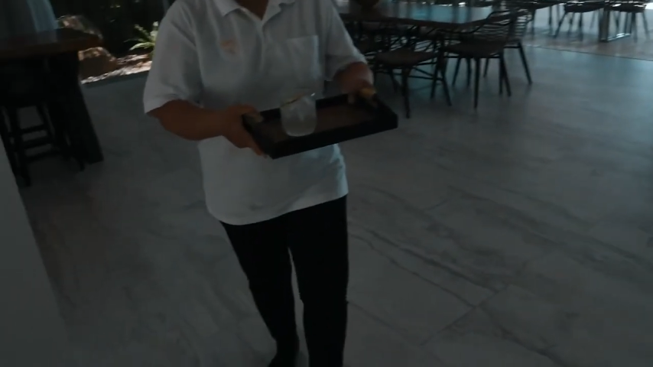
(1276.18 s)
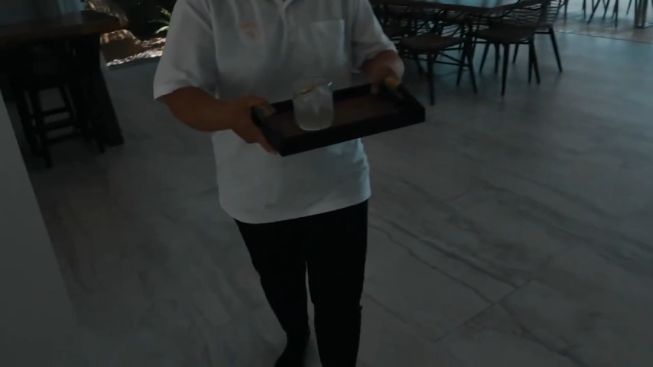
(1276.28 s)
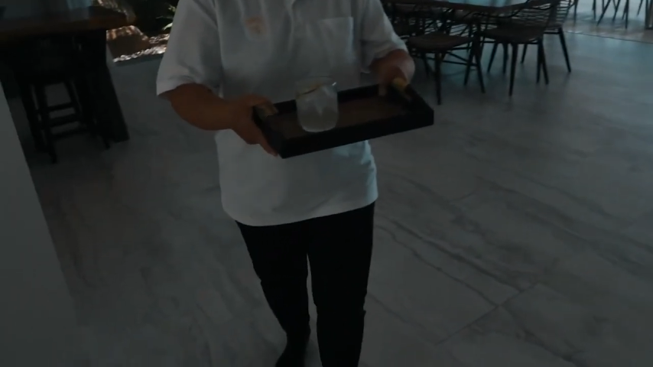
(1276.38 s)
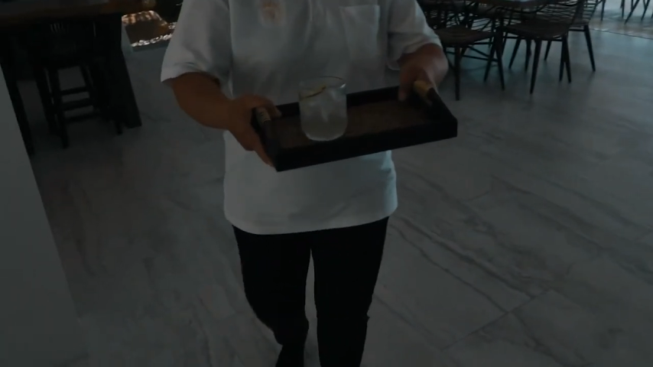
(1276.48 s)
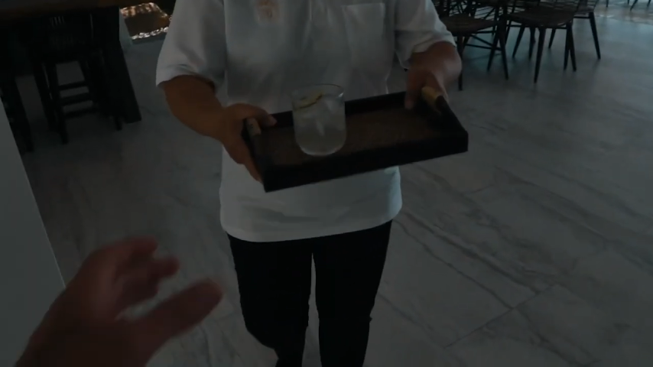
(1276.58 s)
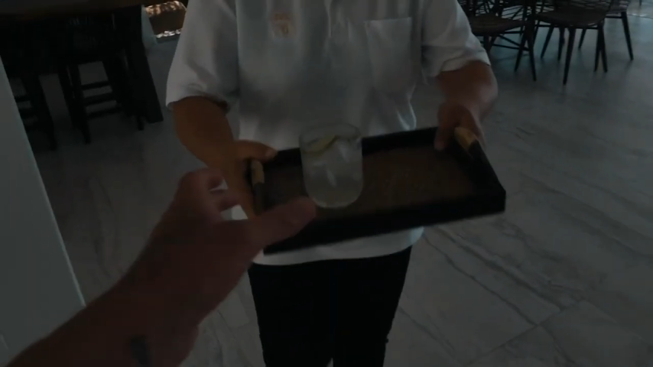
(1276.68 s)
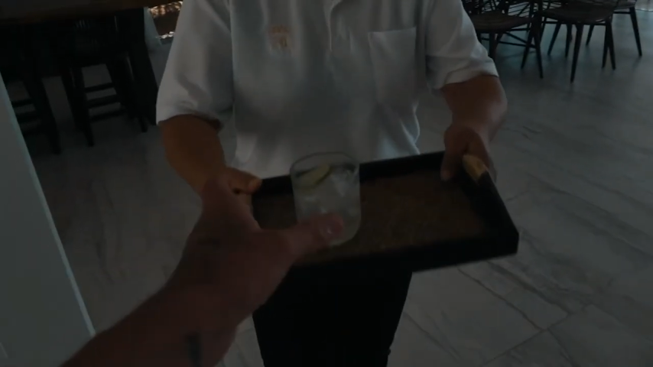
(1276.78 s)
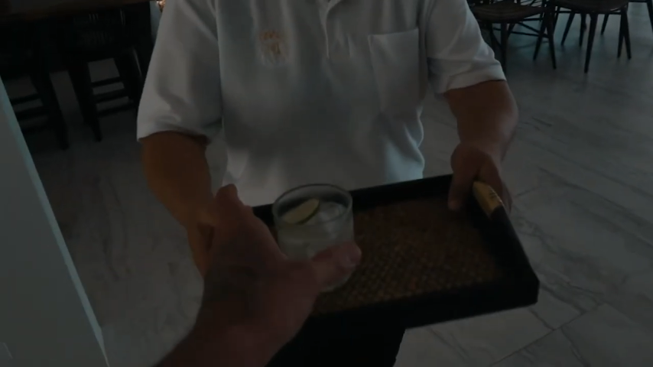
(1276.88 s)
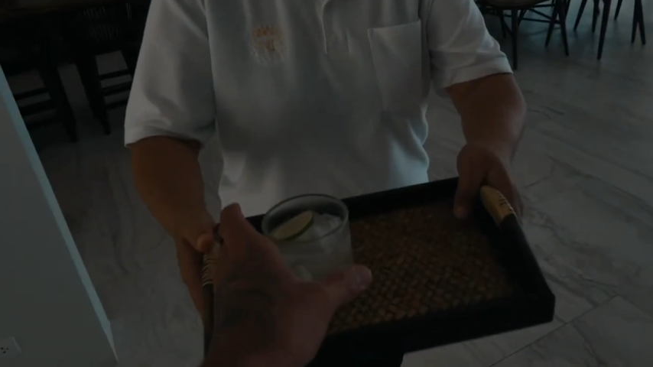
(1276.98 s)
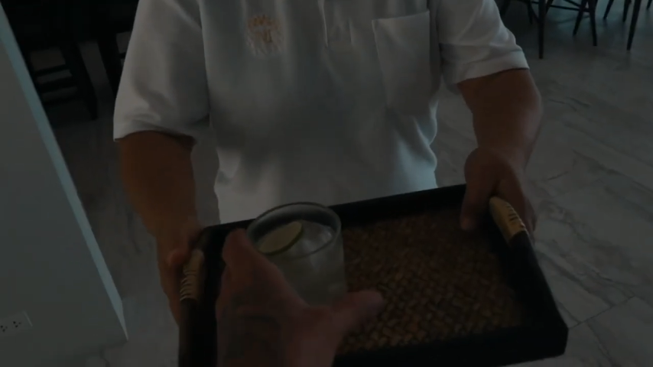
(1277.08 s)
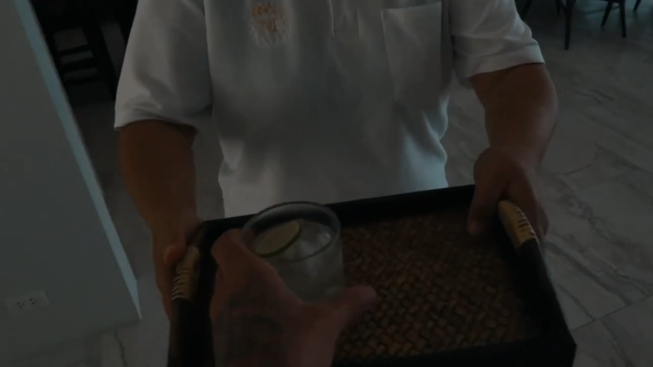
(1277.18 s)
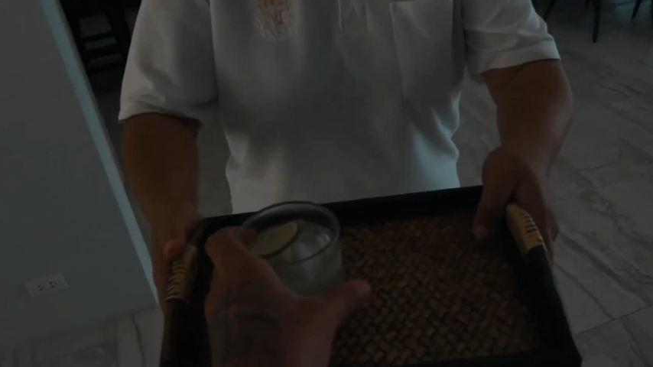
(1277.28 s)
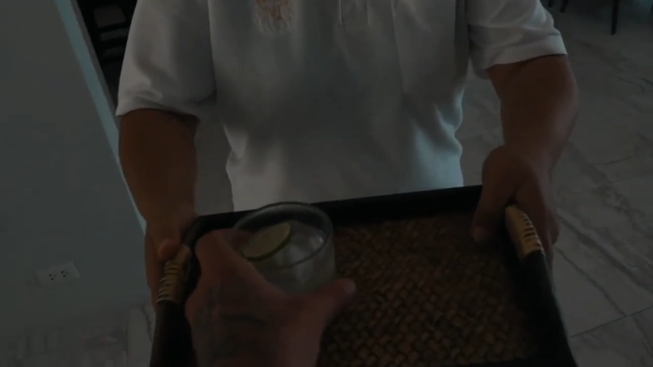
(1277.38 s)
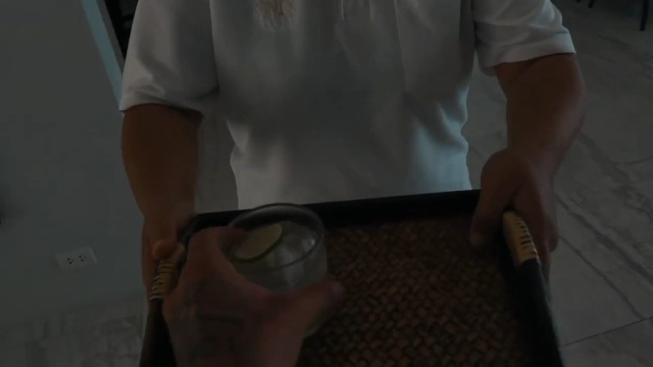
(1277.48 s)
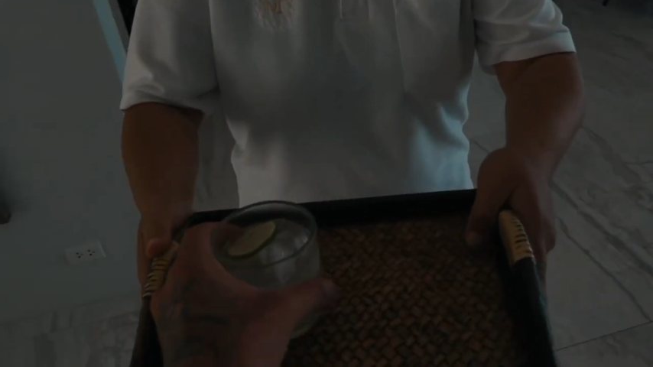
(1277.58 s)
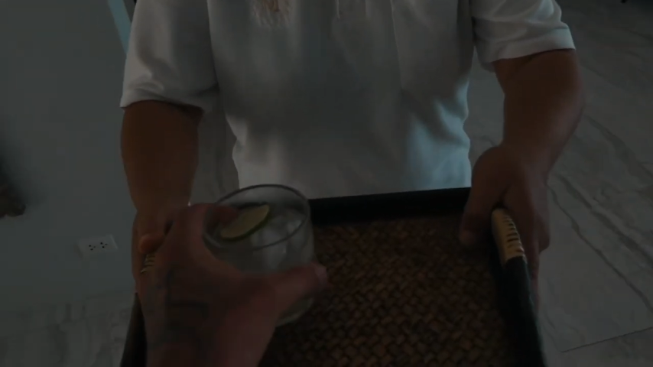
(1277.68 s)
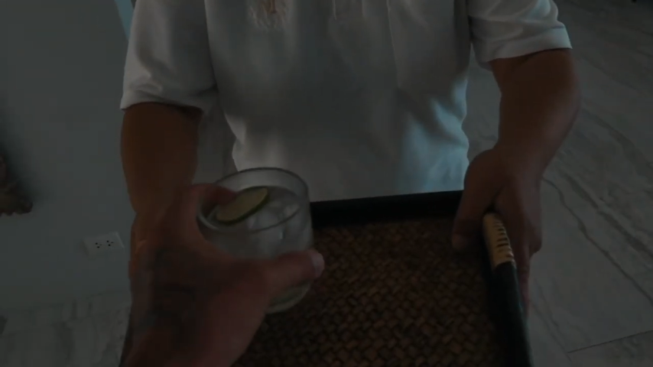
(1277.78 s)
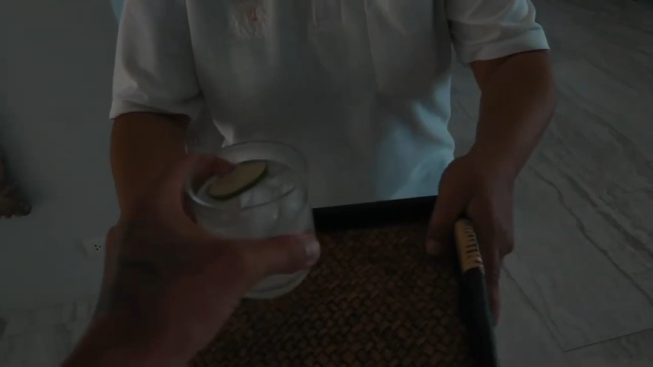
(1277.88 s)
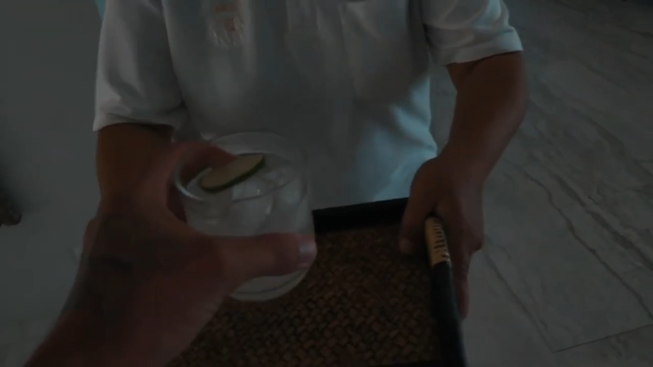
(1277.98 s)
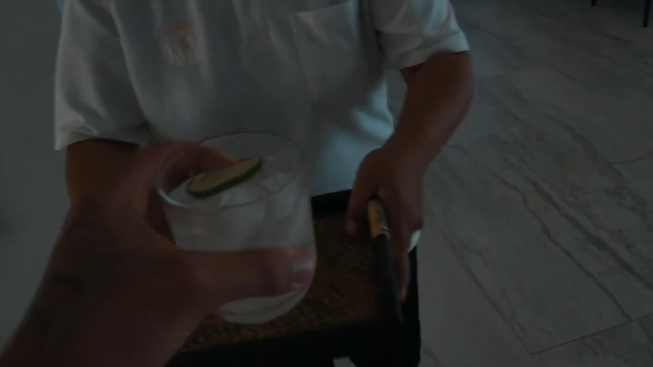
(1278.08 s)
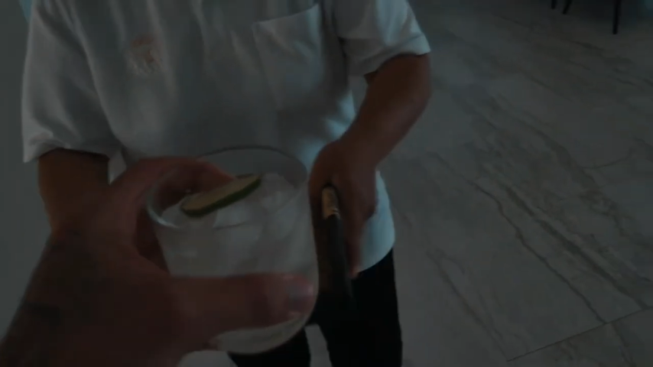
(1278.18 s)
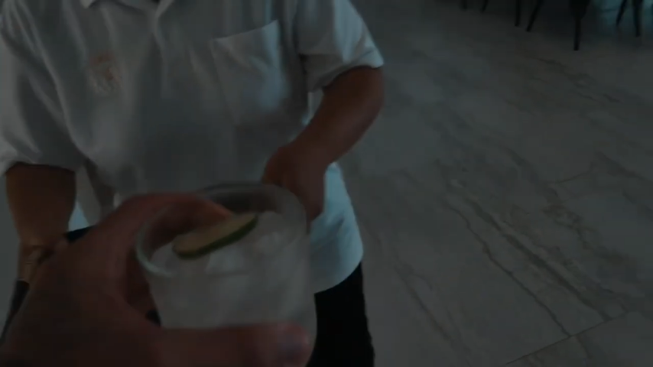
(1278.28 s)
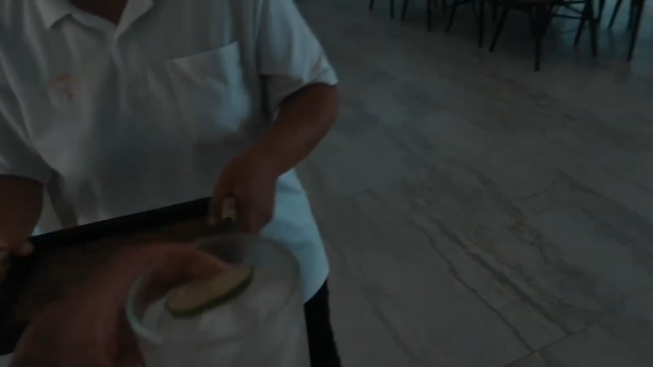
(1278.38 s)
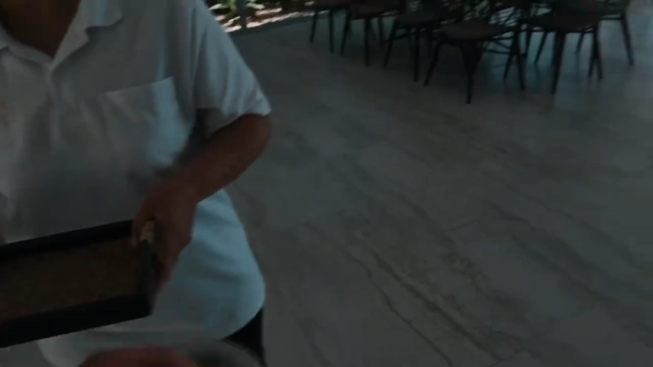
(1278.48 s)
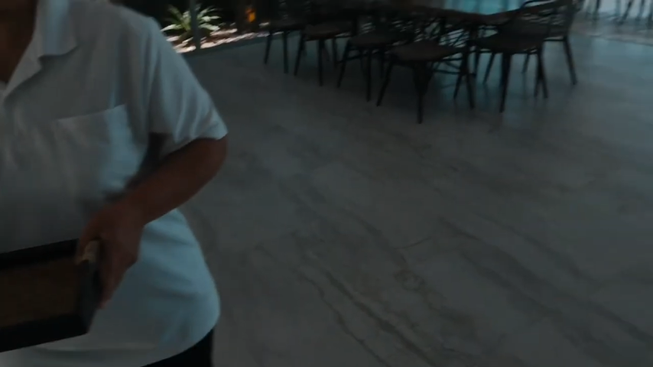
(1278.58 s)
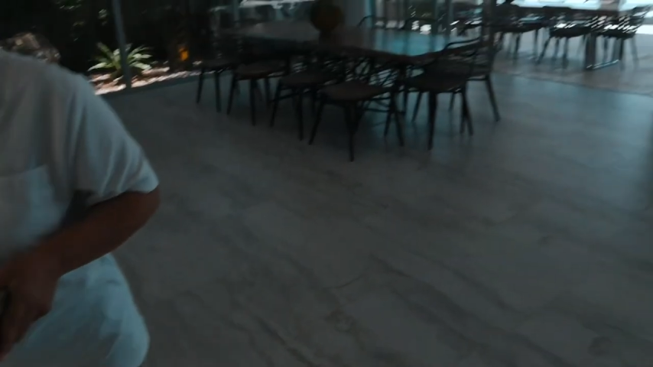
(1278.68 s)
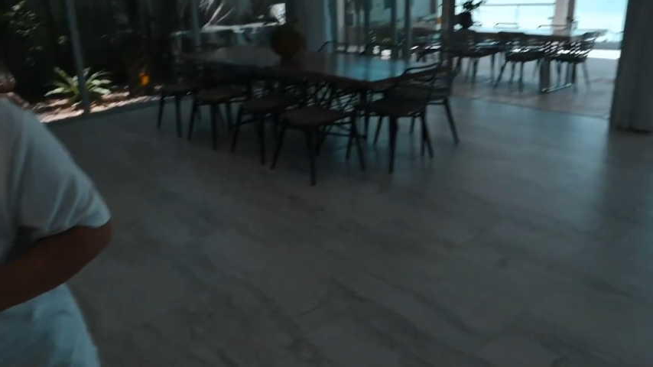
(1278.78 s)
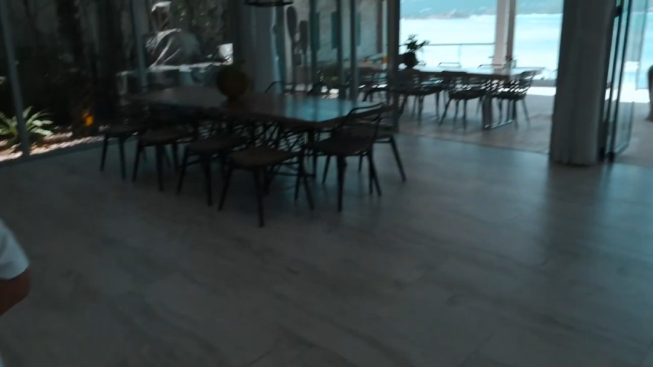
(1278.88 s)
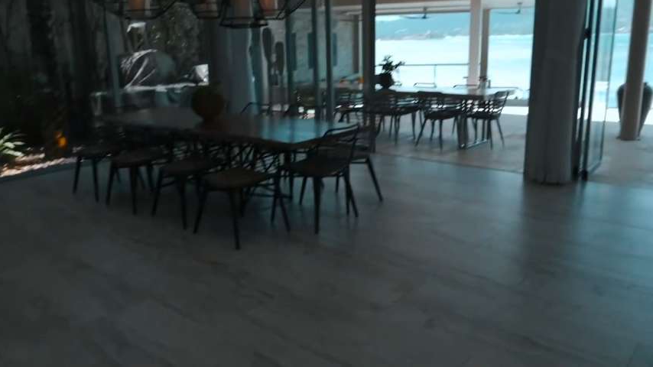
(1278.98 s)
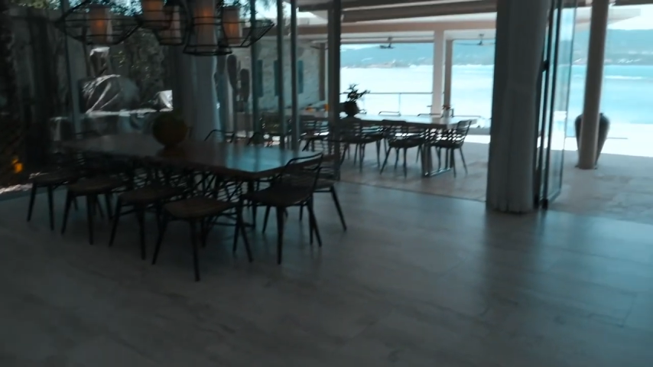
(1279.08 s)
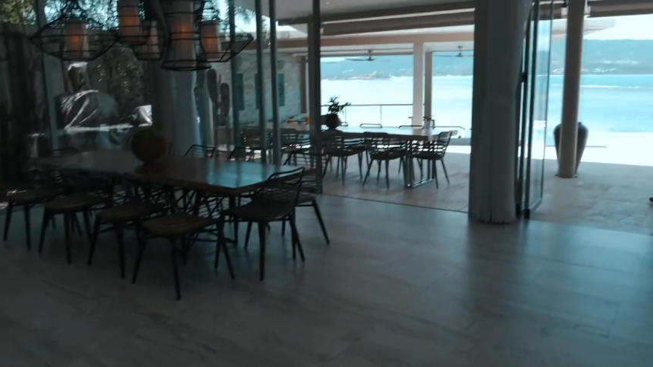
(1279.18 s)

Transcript: No face is visible, so there are no lips to read.